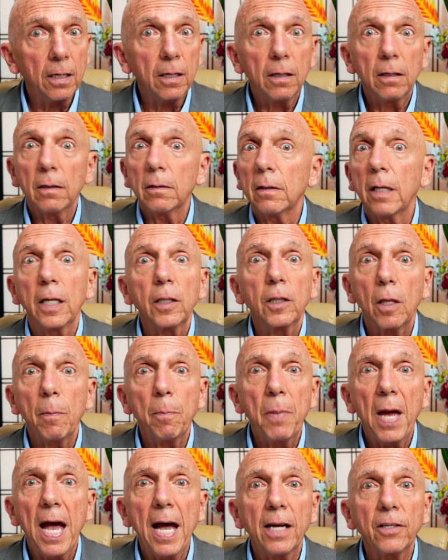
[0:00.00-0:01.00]
let the
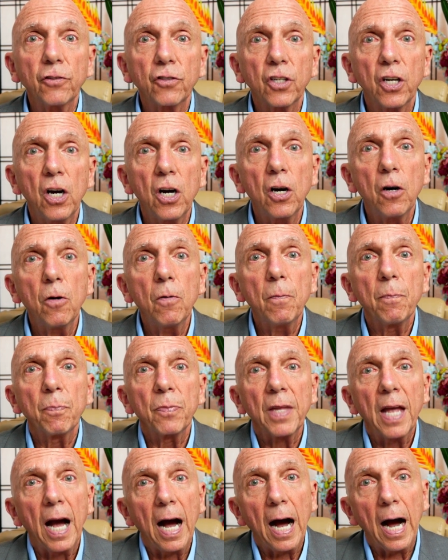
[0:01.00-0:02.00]
past go.
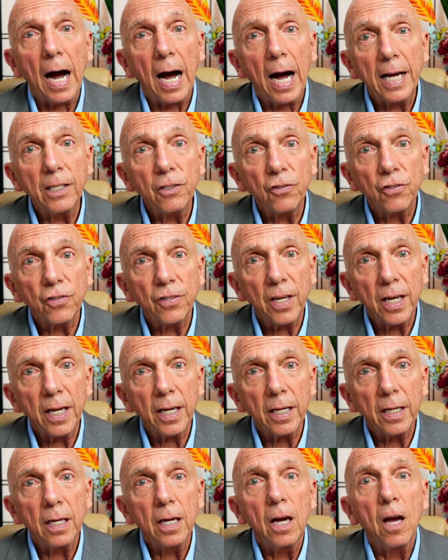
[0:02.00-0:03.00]
I say,
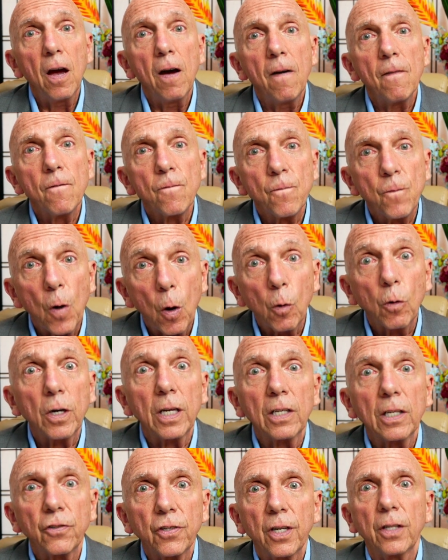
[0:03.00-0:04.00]

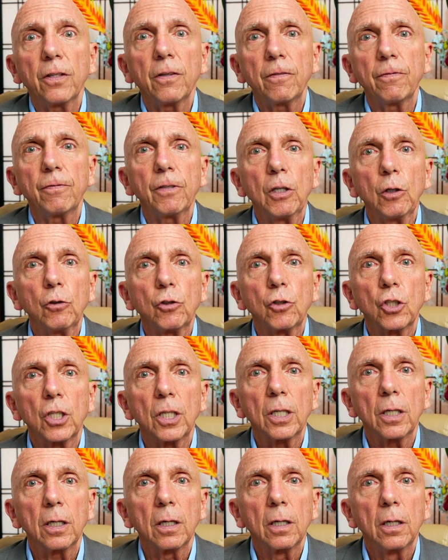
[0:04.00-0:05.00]
focus on the future.
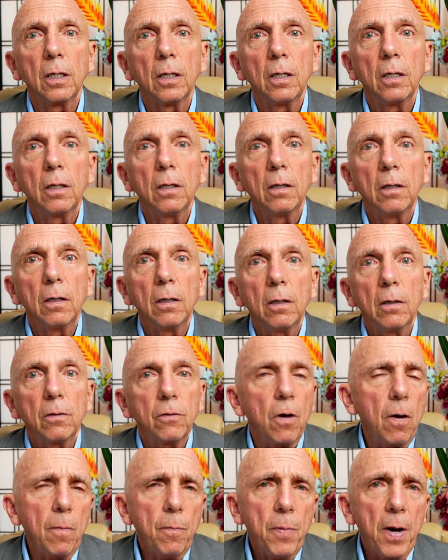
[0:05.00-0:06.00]

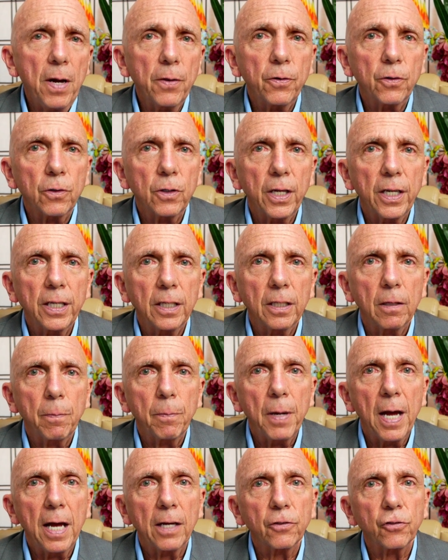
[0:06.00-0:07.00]
Don't bother letting the
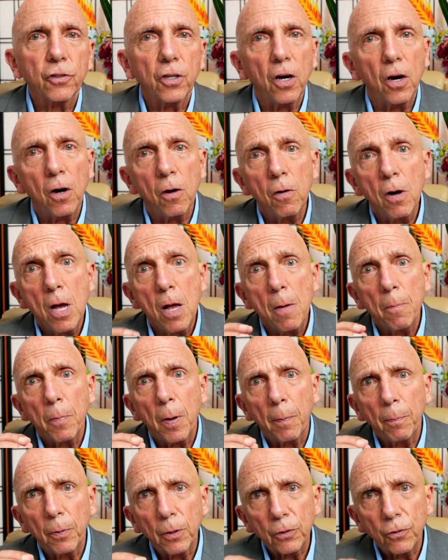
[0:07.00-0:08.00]
past go, but
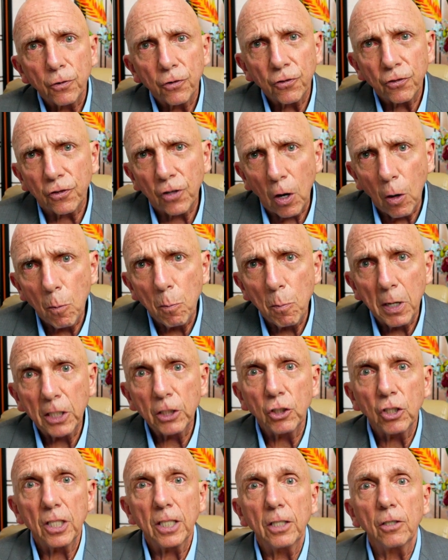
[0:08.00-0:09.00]
put so much
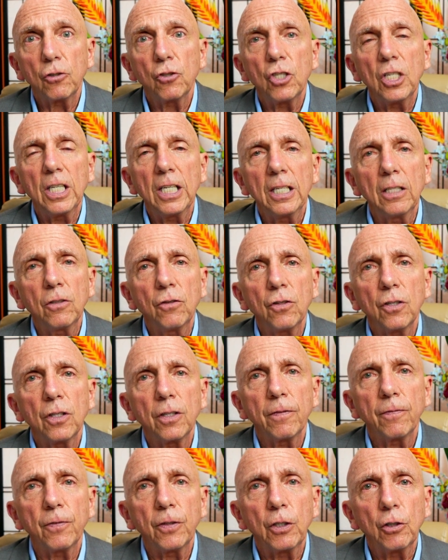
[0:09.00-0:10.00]
energy into the
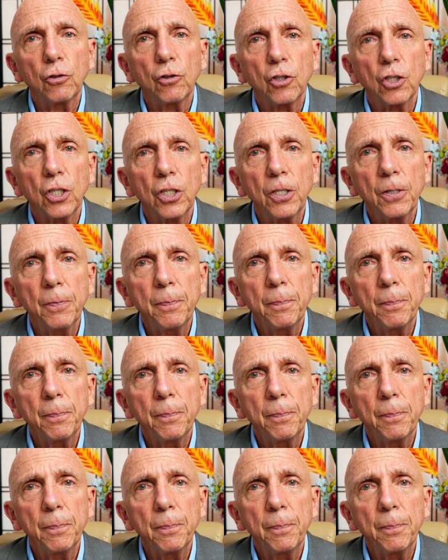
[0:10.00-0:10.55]
future